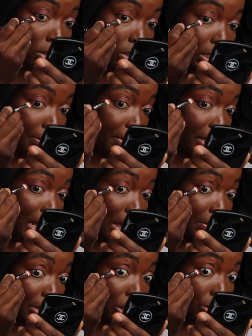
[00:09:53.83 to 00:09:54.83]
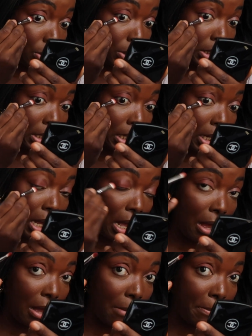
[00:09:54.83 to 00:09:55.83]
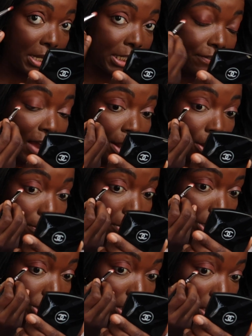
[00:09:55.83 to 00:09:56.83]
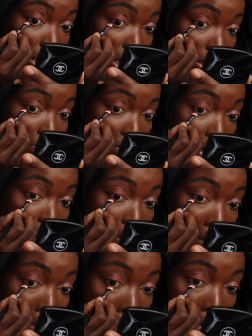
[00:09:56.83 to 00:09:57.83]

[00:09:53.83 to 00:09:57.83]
So typically I would use a much finer brush than this, but